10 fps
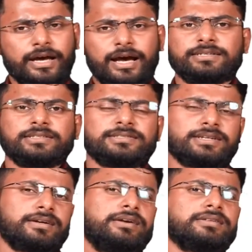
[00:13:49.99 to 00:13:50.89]
As I
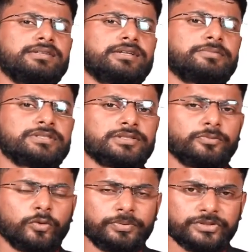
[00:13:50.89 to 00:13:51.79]
stated, Ethereum is an
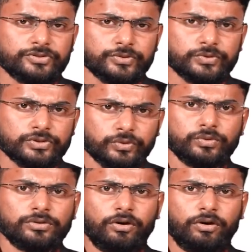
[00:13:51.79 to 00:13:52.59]
open source tool.